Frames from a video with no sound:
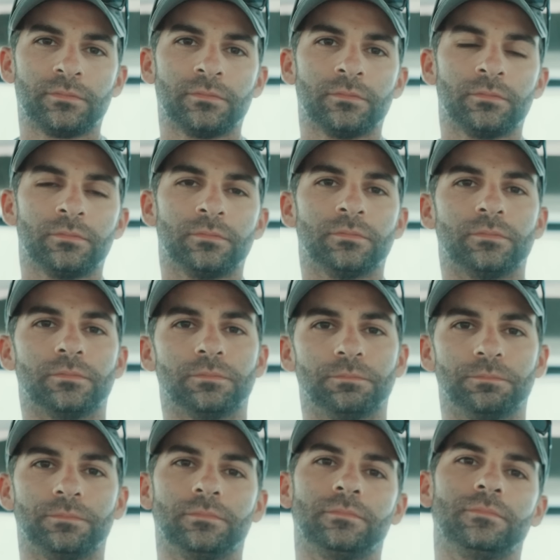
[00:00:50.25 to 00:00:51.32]

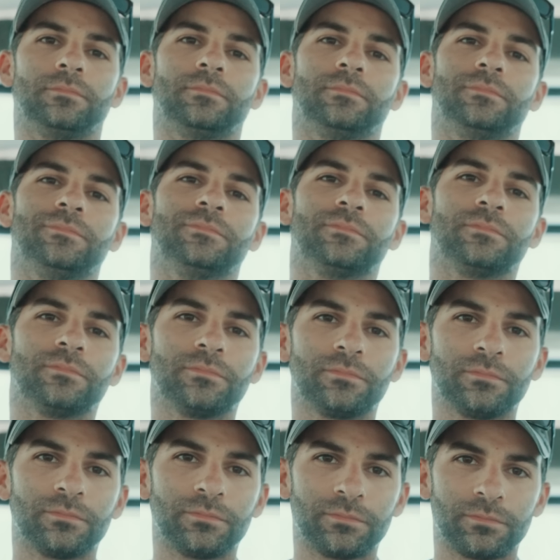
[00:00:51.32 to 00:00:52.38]

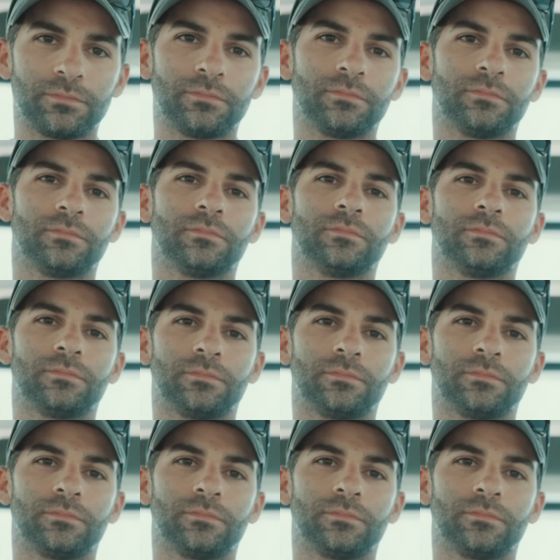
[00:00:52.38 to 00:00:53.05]
(not speaking)